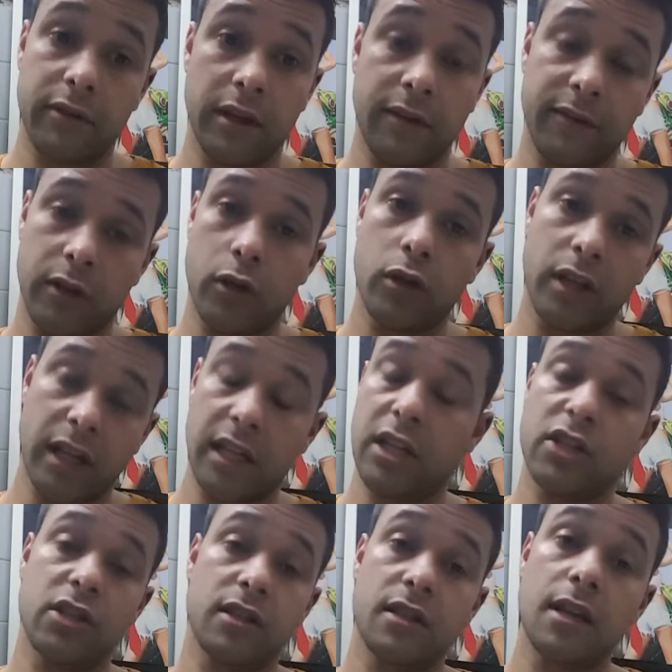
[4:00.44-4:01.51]
in good
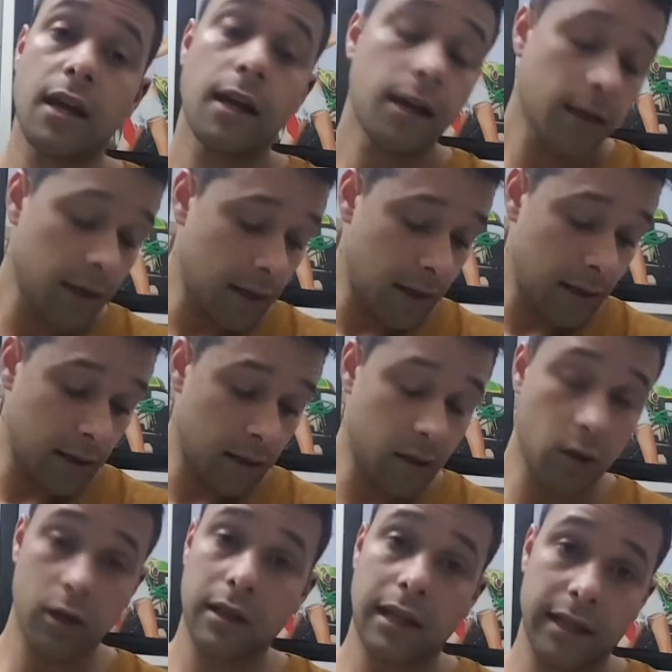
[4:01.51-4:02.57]
conditions,
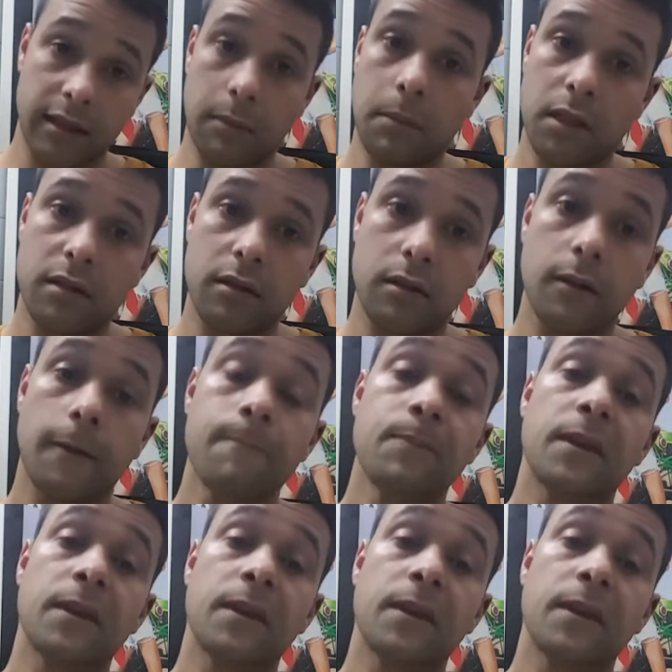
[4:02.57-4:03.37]
not like the muscle.